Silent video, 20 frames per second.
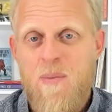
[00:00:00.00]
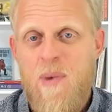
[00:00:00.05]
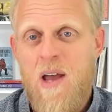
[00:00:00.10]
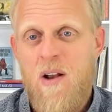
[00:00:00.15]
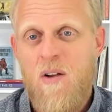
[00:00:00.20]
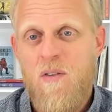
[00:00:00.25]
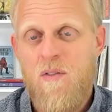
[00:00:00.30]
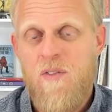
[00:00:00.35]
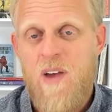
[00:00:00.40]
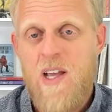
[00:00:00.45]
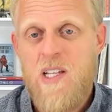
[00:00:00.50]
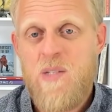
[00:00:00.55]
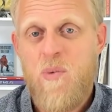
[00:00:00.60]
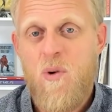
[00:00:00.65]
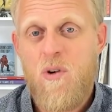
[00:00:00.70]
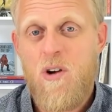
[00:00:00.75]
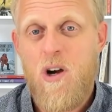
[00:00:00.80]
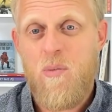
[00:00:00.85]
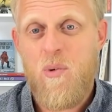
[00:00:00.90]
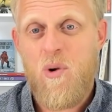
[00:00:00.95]
out on
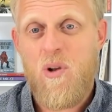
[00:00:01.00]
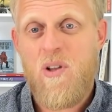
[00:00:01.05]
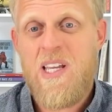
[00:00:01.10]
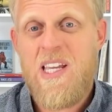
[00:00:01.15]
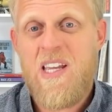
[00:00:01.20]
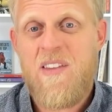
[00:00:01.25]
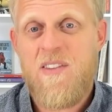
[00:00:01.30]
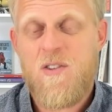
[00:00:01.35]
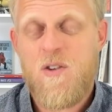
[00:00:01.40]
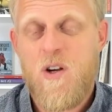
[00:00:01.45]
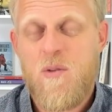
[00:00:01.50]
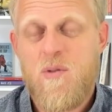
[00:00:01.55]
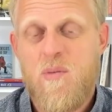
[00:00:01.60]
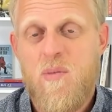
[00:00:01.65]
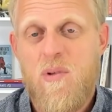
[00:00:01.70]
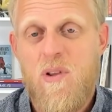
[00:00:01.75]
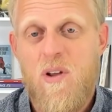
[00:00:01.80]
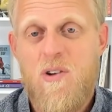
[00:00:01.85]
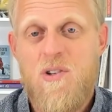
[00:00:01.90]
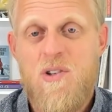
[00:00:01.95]
Facebook. I'll put a link in the description
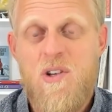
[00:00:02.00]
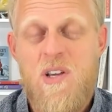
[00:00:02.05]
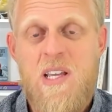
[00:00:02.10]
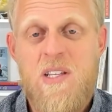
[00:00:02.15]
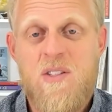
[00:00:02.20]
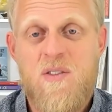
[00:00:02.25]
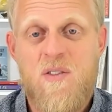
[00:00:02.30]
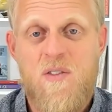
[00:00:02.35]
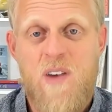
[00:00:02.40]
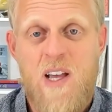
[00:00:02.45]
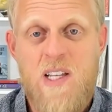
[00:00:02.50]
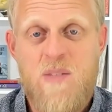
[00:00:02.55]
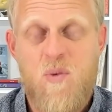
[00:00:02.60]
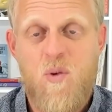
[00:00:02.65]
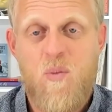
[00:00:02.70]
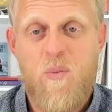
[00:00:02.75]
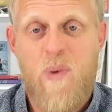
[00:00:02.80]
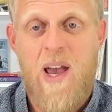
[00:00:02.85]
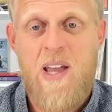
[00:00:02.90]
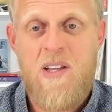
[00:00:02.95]
below to his
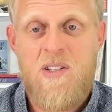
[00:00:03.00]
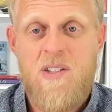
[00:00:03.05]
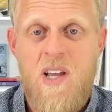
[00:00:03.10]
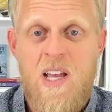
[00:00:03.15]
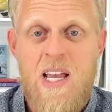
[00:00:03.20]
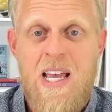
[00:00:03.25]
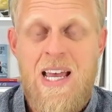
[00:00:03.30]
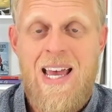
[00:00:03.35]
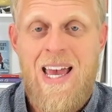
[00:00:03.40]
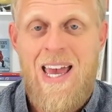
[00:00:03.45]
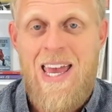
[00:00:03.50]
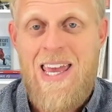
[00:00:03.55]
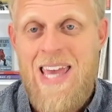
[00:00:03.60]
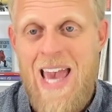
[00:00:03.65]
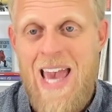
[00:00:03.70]
Facebook page. He